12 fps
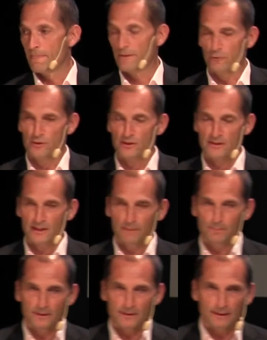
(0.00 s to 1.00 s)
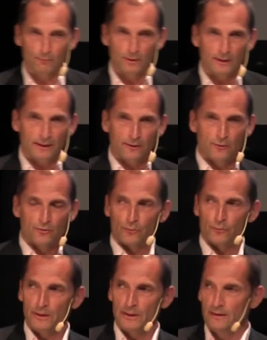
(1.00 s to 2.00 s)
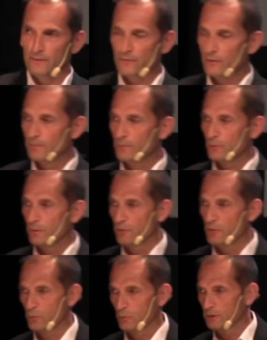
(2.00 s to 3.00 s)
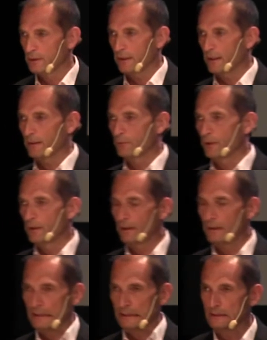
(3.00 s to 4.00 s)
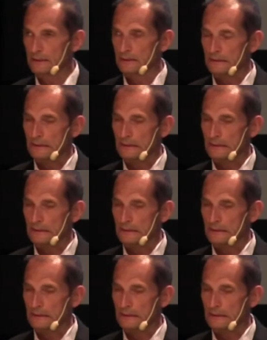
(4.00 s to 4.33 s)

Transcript: There is a statement I would like you to read from Robert Swan that I really like.